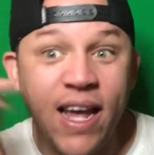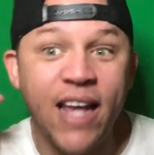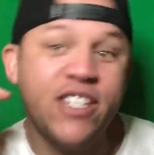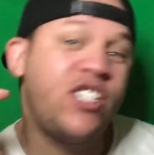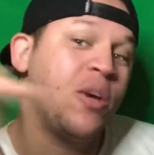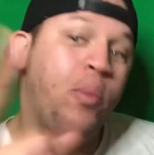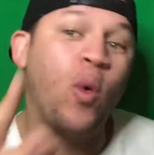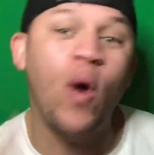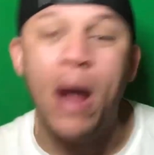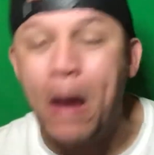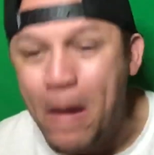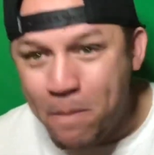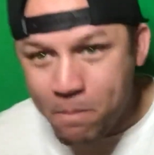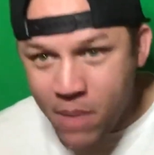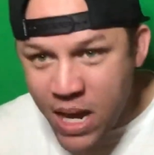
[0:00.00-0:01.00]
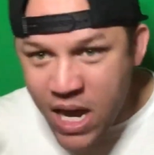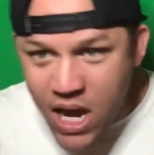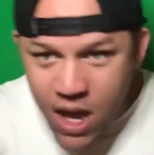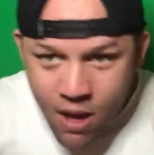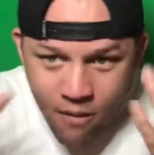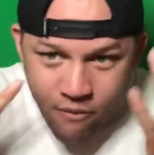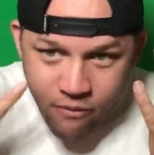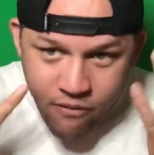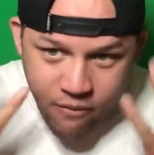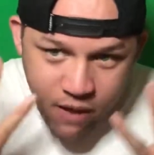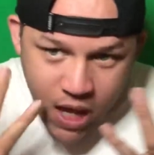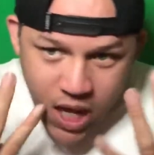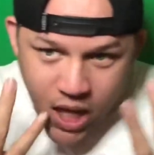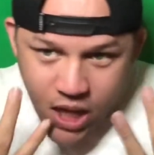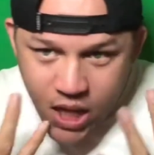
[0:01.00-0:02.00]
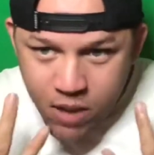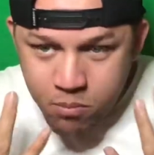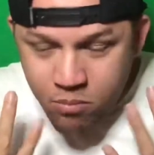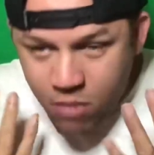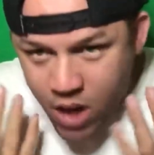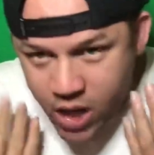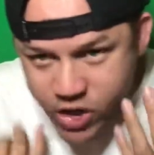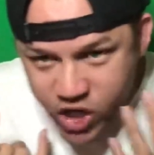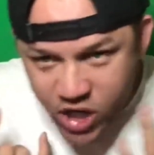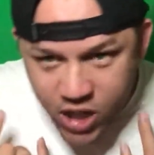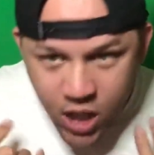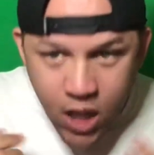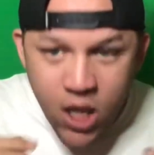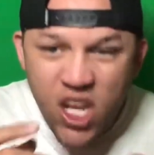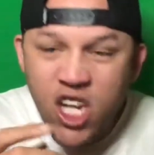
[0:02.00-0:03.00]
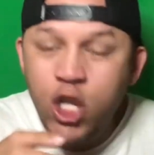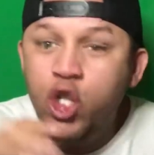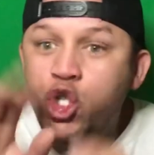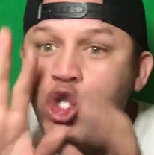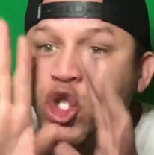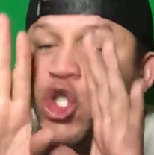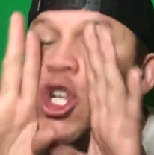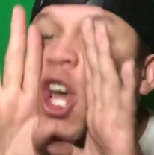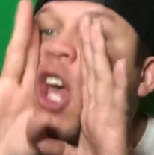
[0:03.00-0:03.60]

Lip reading: It's your boy, me, violetmagicsin.